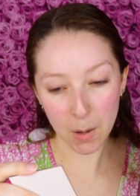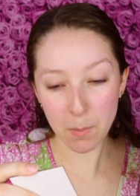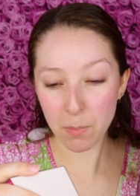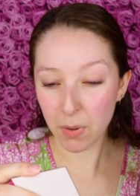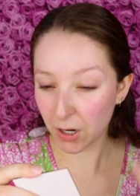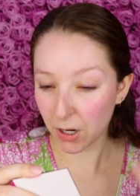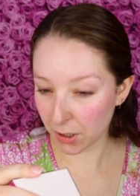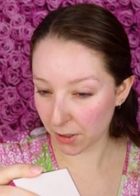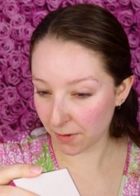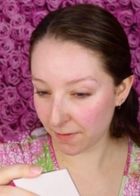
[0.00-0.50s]

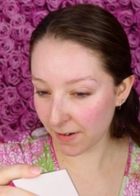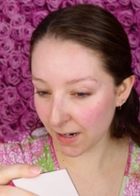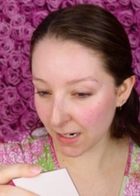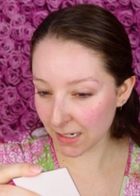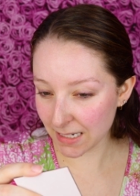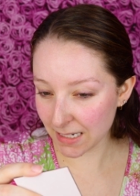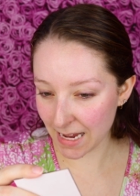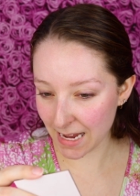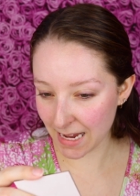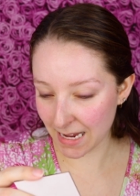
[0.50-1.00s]

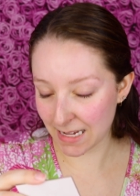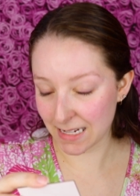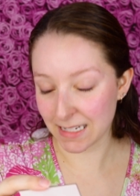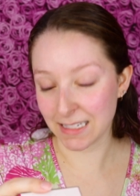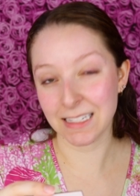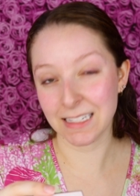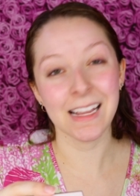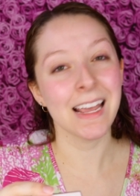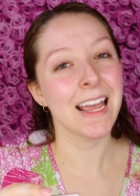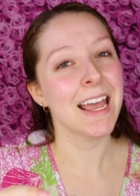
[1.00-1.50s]
perfect
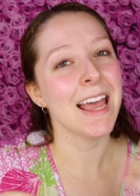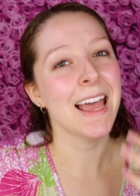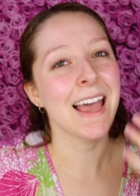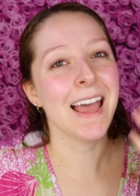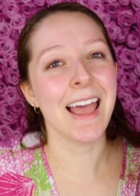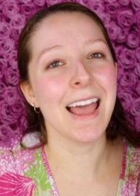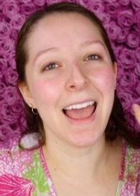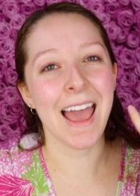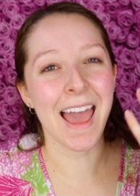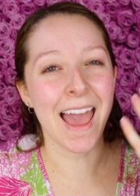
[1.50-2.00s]
and
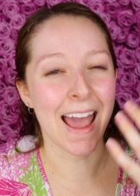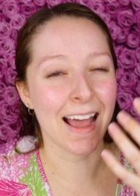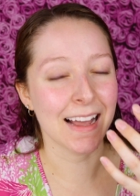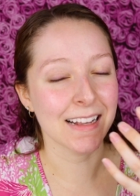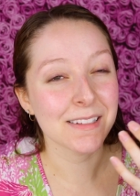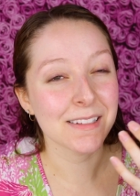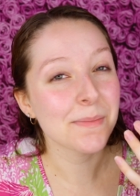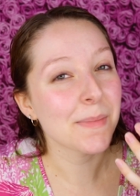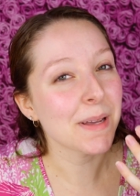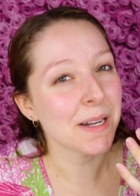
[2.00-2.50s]

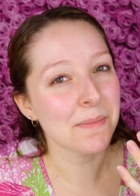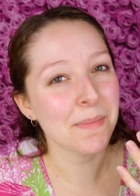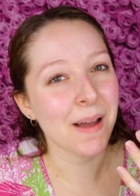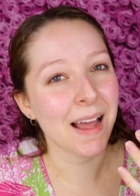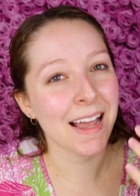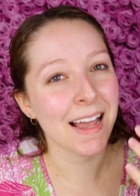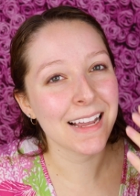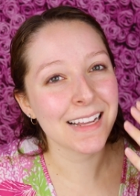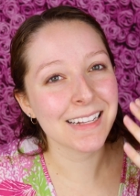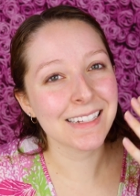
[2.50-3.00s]
as
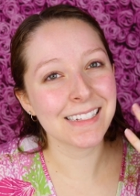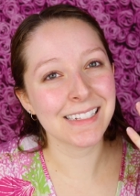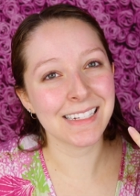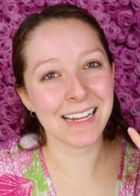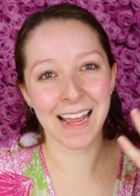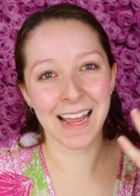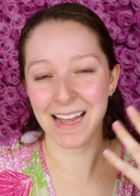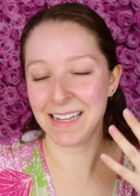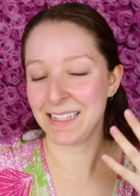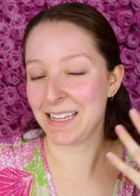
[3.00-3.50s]
minimized
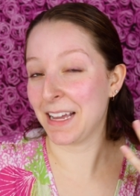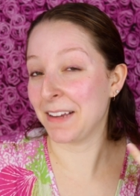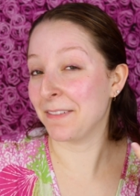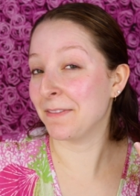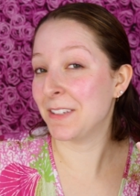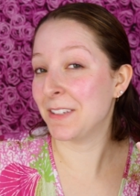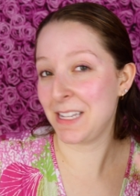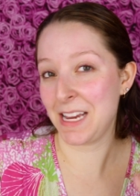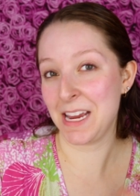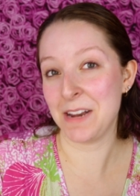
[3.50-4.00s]
as
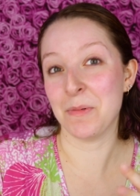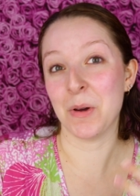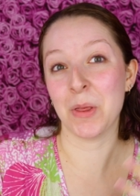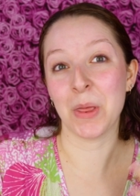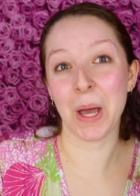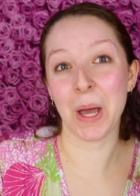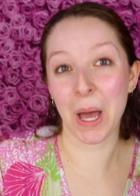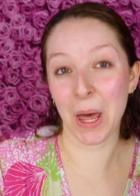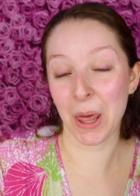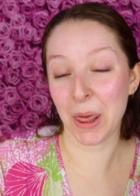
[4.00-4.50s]
I've seen with
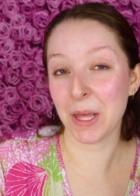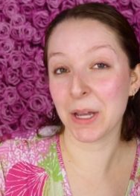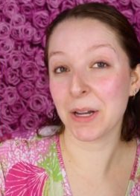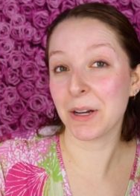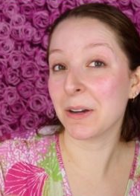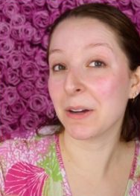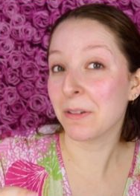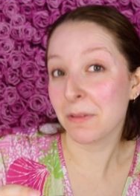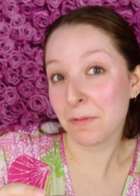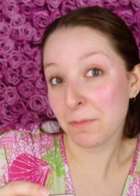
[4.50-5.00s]

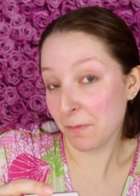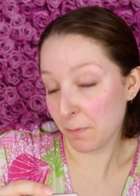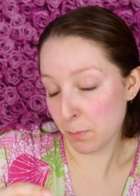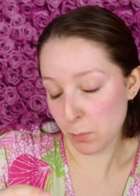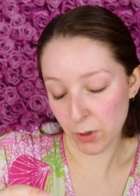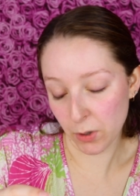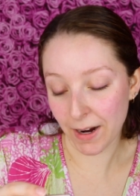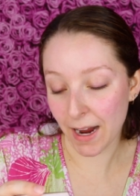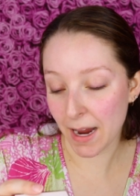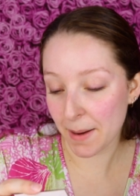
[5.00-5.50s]
other
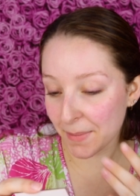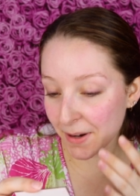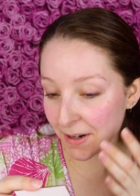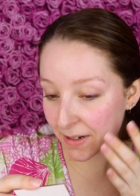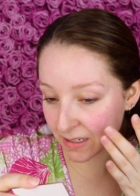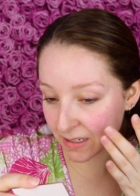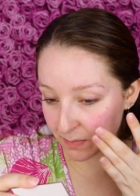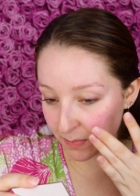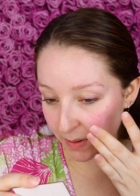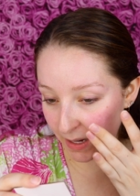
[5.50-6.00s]

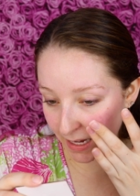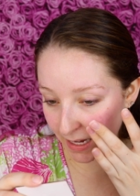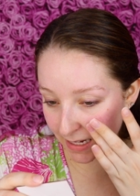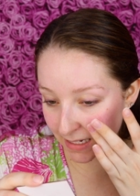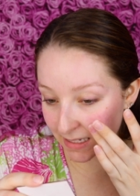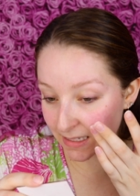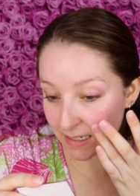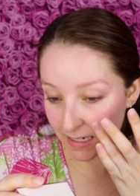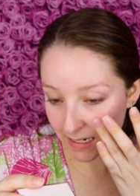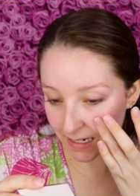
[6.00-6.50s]
primers, but
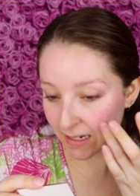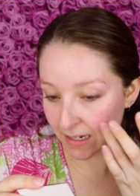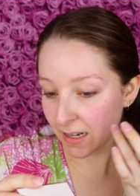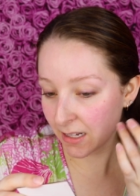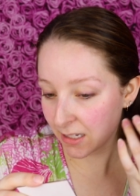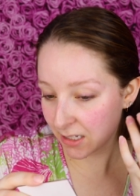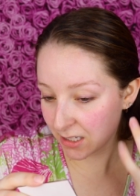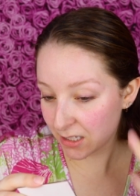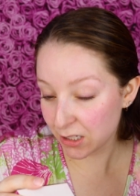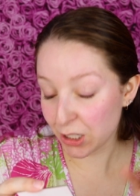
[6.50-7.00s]
it did
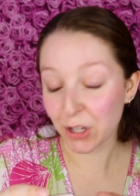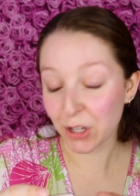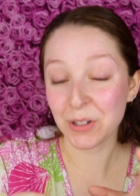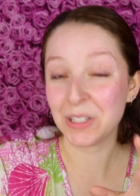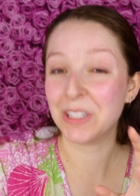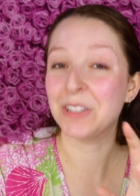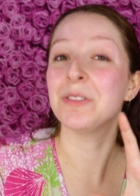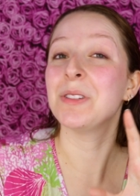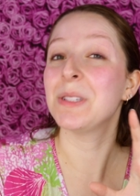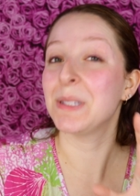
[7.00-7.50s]
still
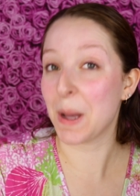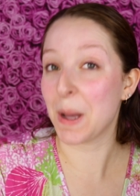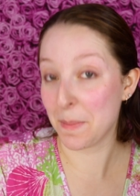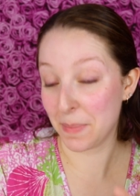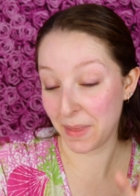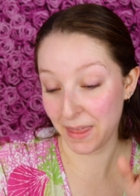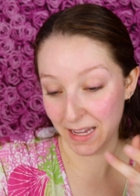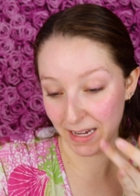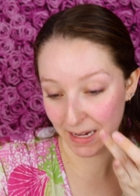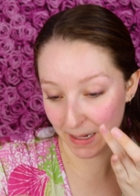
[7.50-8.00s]
do
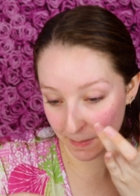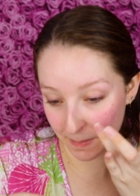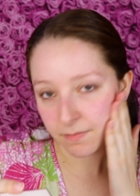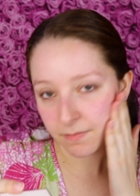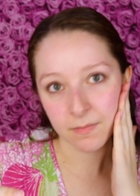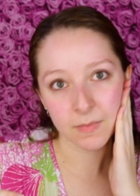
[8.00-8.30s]
something.